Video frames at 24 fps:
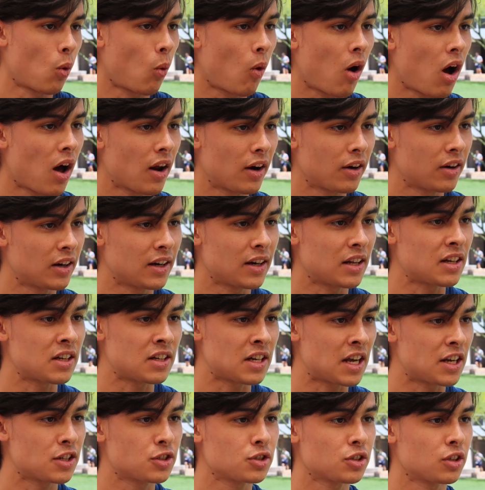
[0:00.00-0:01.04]
the water and
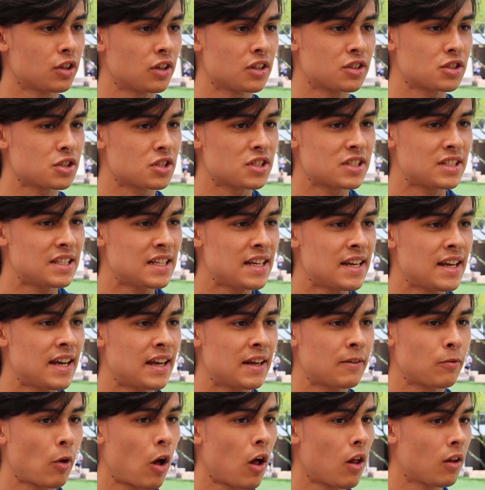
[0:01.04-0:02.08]
in nature and just
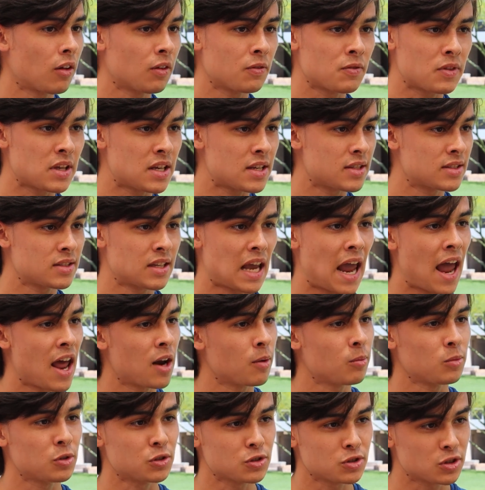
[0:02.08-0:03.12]
see all of these
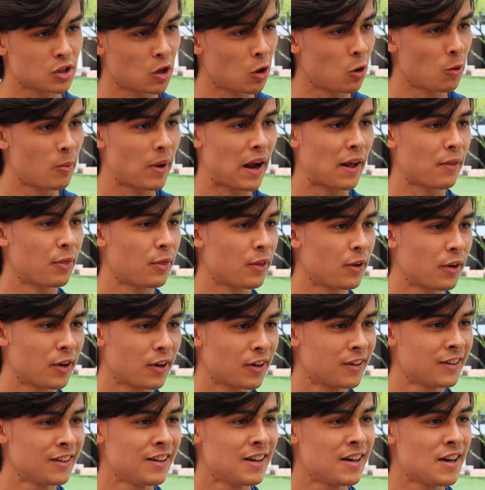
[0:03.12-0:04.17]
animals go about
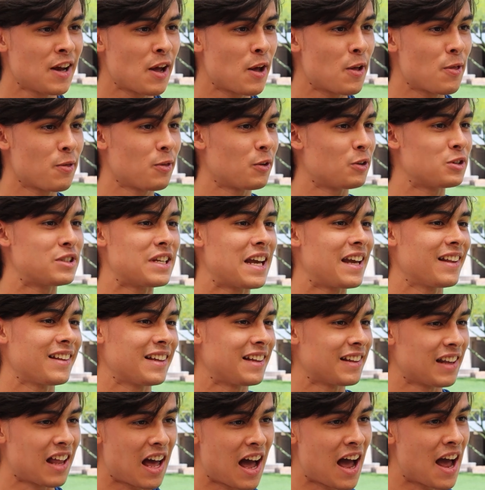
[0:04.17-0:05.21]
their
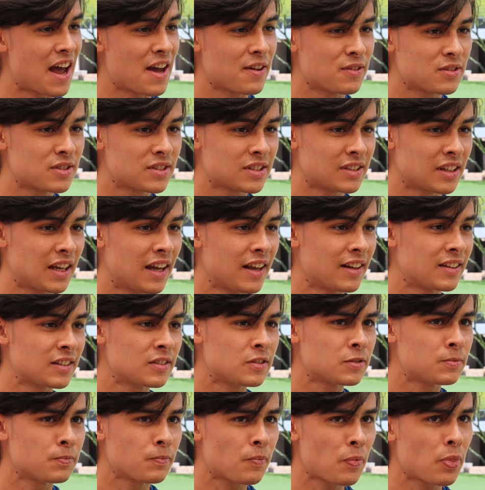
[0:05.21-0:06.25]
daily lives.
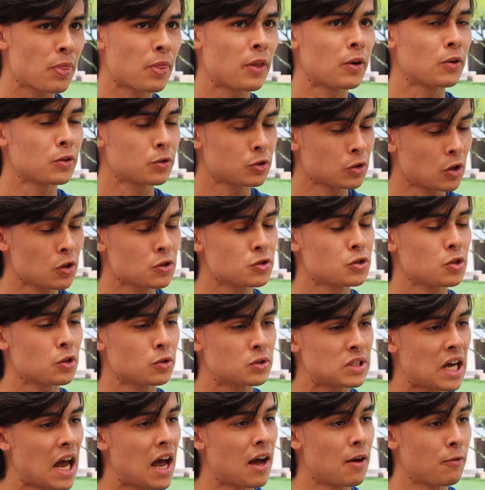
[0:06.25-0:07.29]
And there was
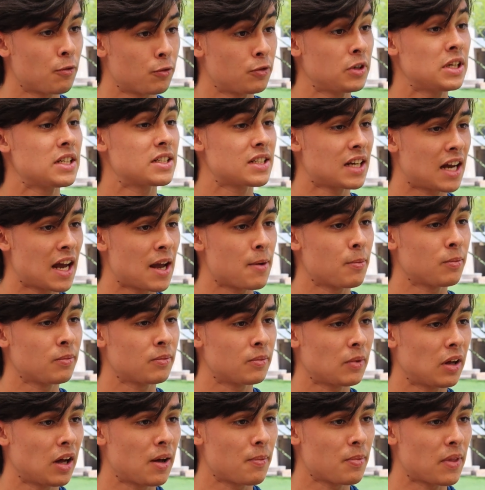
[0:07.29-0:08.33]
also free
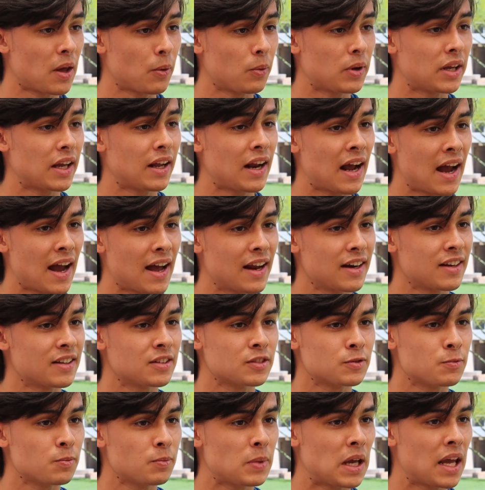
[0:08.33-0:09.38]
time that we had,
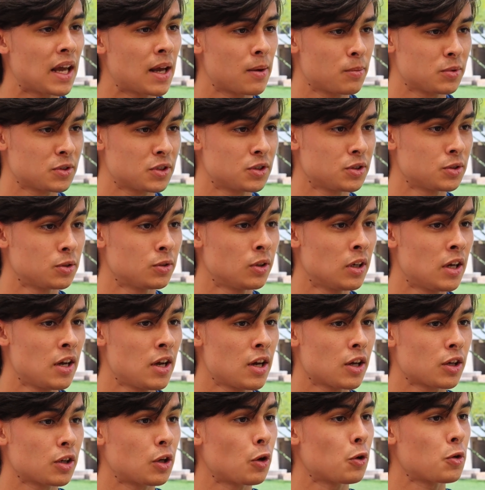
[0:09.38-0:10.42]
and being able to
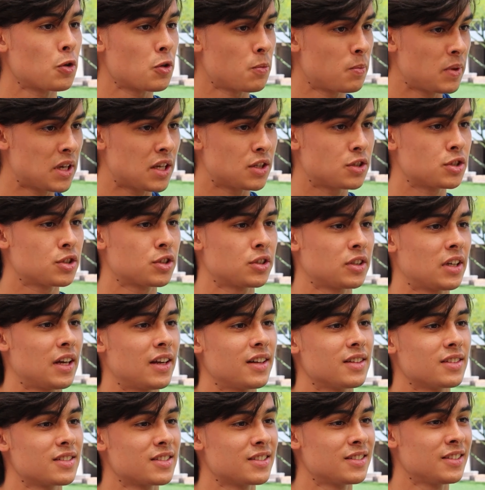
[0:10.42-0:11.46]
go to the beach
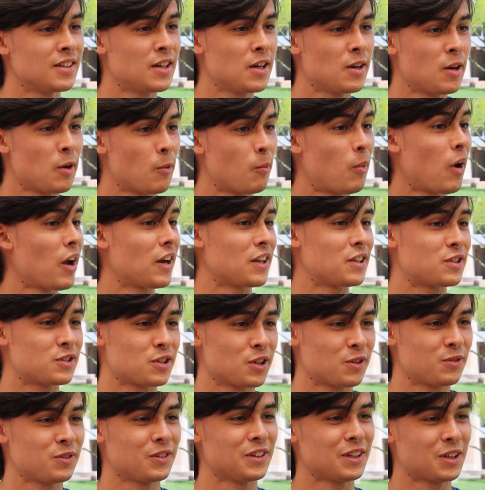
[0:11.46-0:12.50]
and body
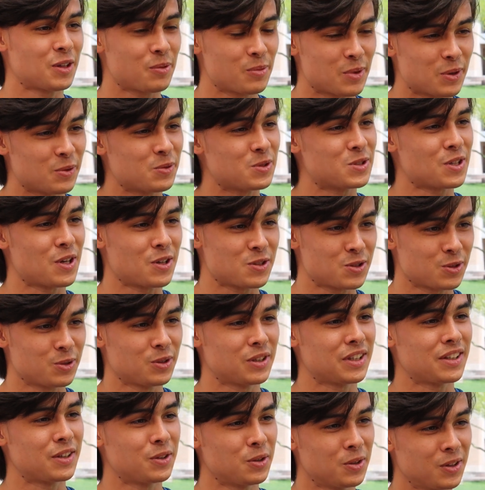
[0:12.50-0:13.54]
surf a little bit was also
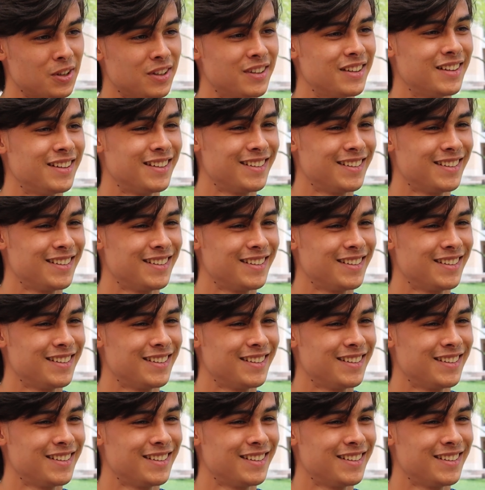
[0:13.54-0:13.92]
really cool.